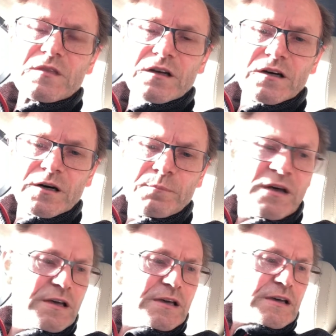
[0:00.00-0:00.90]
Now
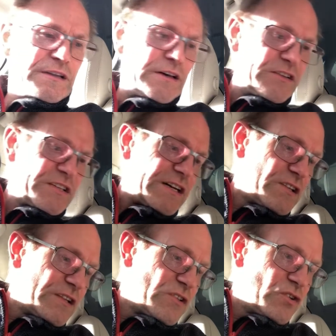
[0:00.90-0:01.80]
there's
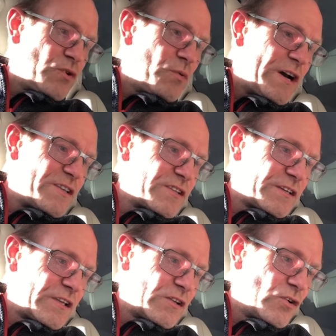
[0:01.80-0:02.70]
actually two ways I
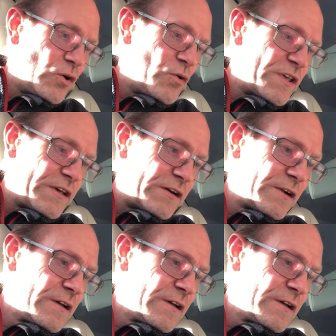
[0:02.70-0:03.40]
can go here,